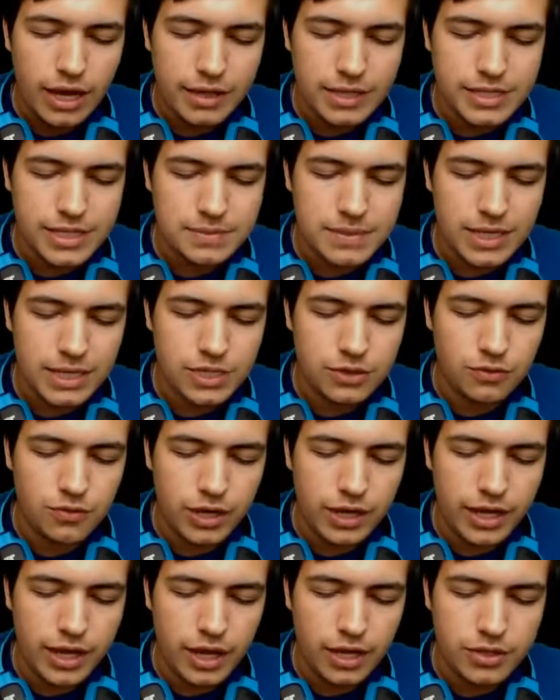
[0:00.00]
This game's actually
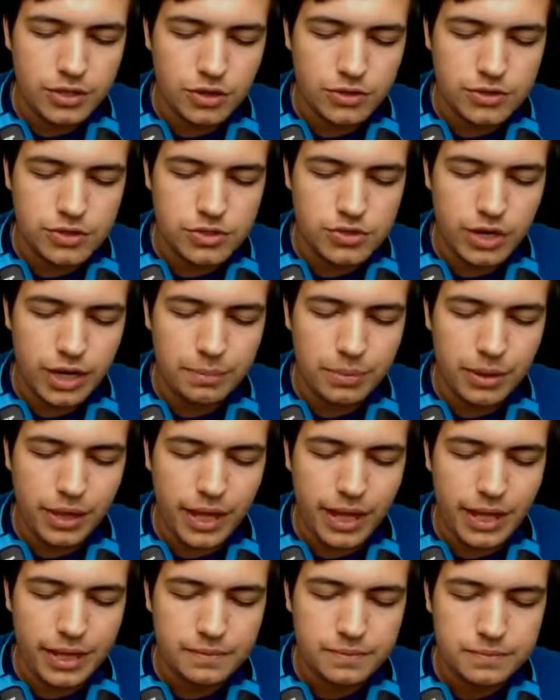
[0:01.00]
really hard to concentrate
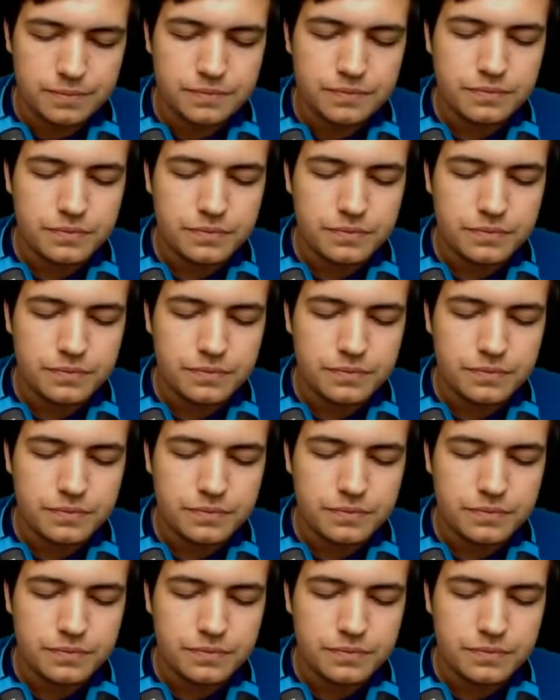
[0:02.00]
playing.